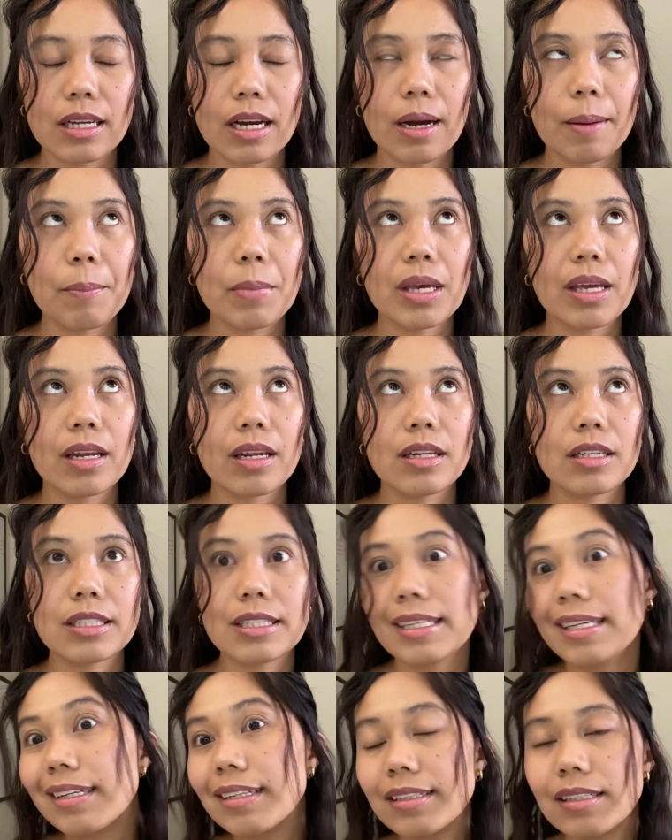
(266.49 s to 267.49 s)

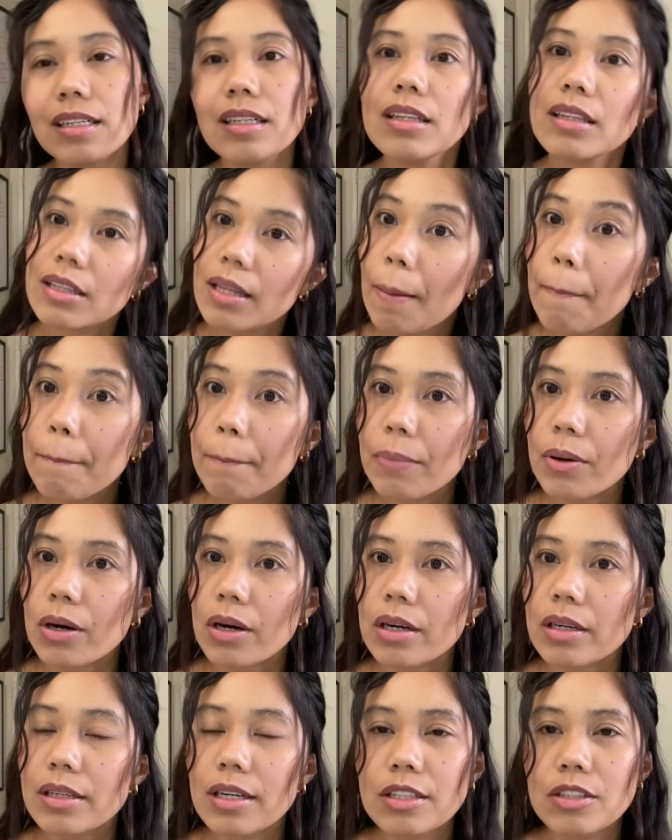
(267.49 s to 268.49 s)
Singtel
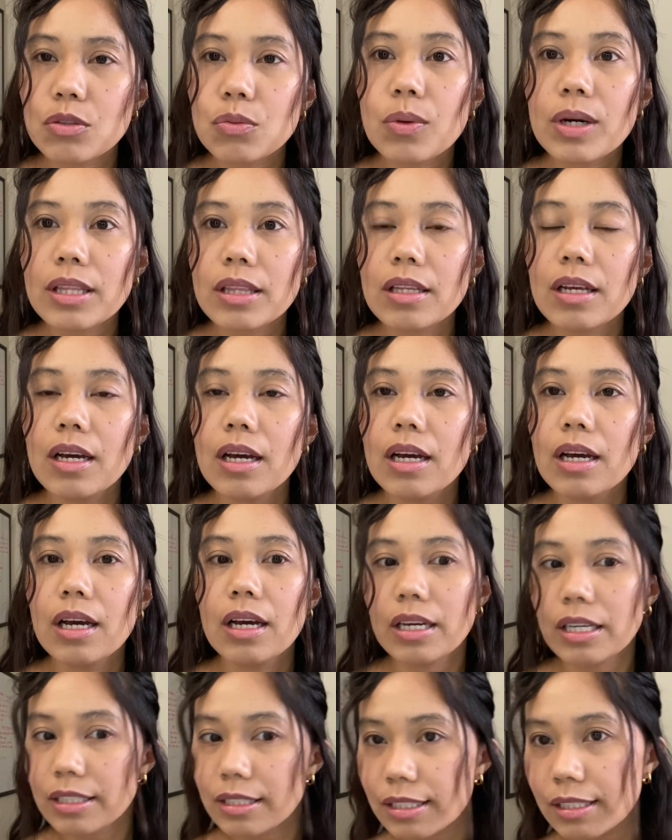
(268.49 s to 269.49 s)
number. That's what
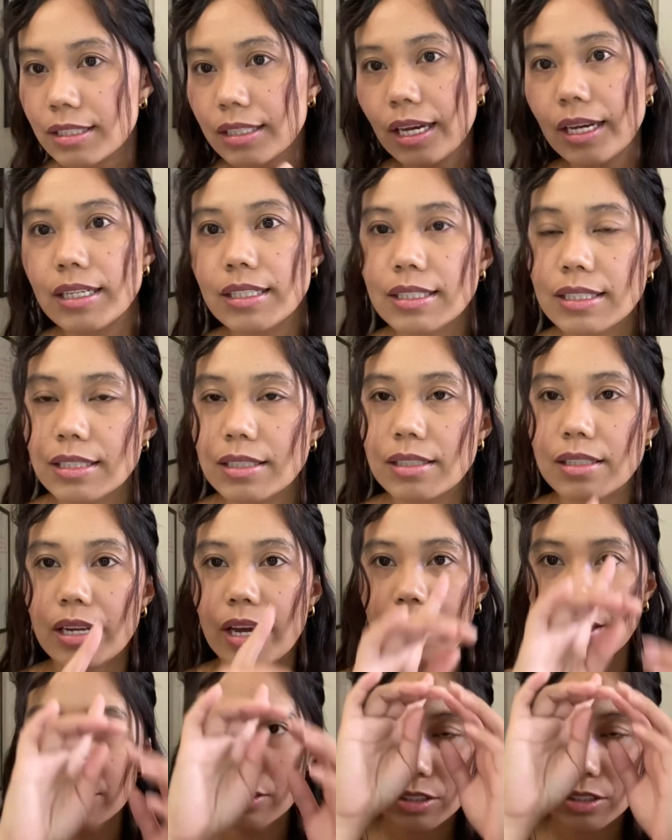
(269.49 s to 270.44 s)
it says in there.